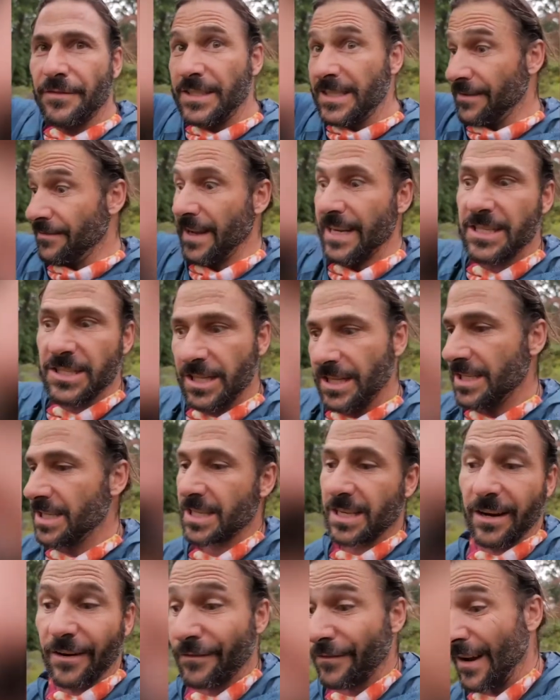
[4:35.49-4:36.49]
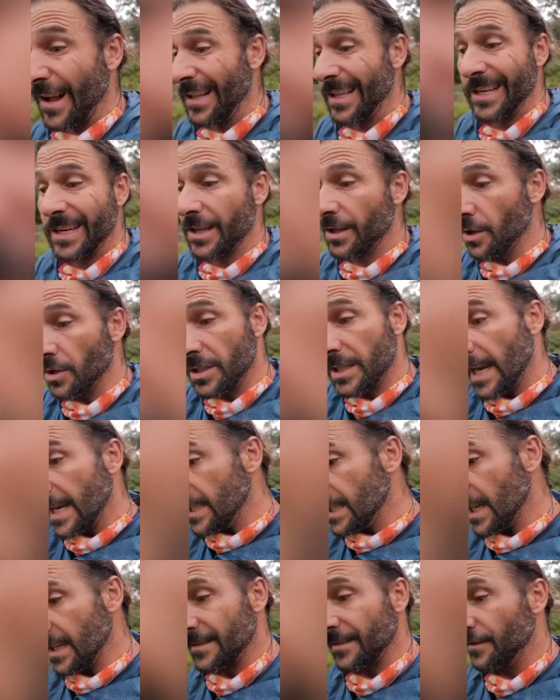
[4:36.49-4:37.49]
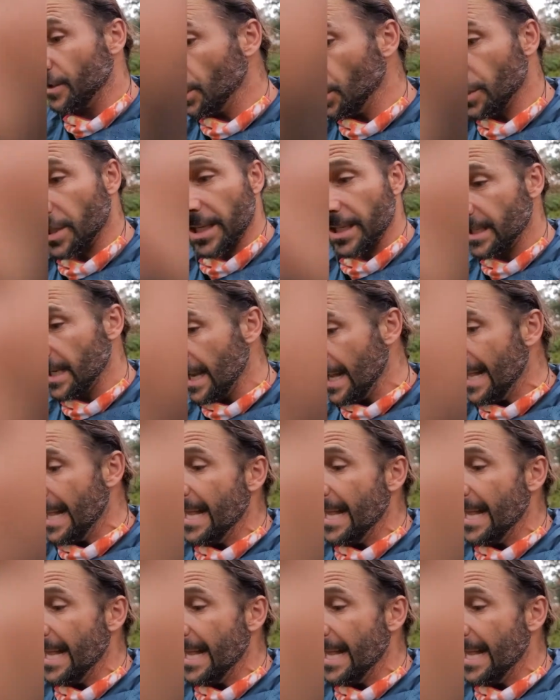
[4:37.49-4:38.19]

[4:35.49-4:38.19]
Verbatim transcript: it's eventually just gonna fall into those digestive juices